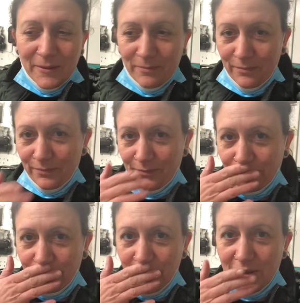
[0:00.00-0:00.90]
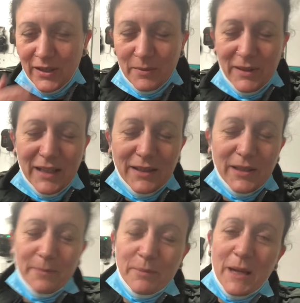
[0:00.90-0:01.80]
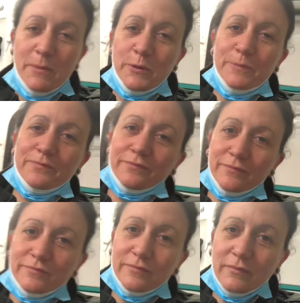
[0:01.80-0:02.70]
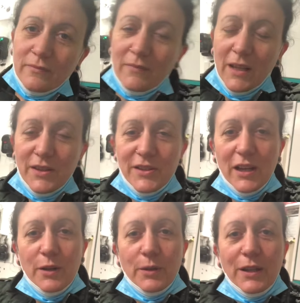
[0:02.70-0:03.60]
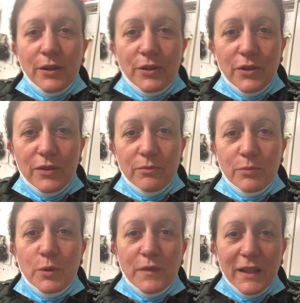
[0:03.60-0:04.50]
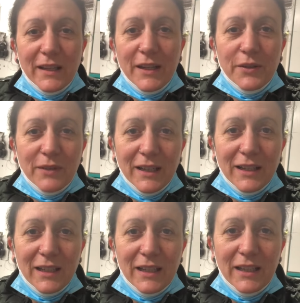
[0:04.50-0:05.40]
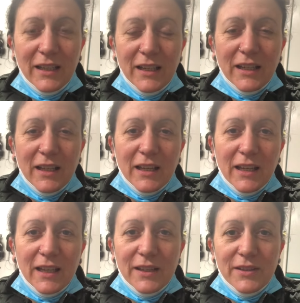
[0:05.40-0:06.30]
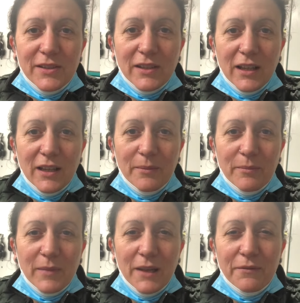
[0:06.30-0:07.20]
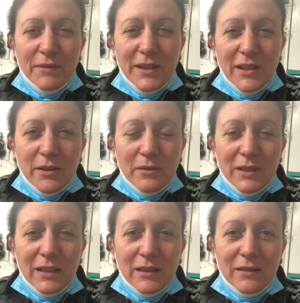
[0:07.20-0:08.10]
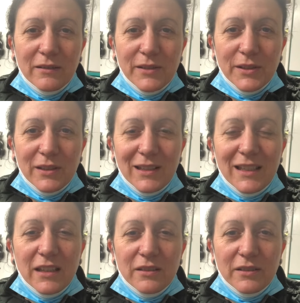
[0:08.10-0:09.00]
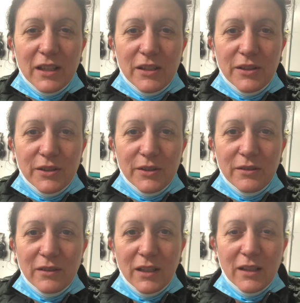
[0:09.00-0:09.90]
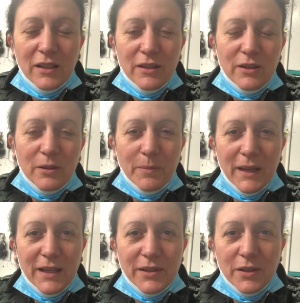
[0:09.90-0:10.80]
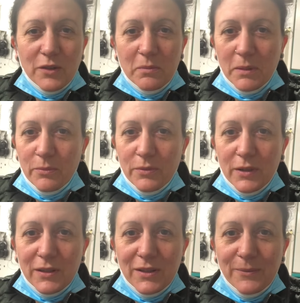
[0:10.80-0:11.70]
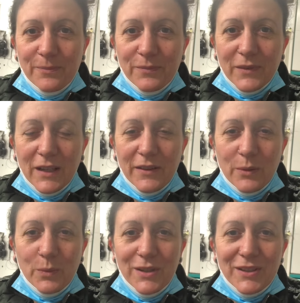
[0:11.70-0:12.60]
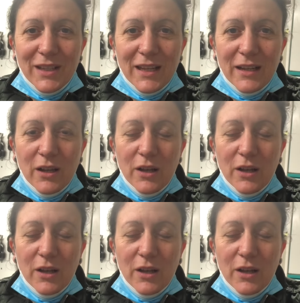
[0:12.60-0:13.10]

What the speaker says: excuse me, that people start moving incorrectly, and every single little sort of niggle that you do, your back is going to remember it, and then one day,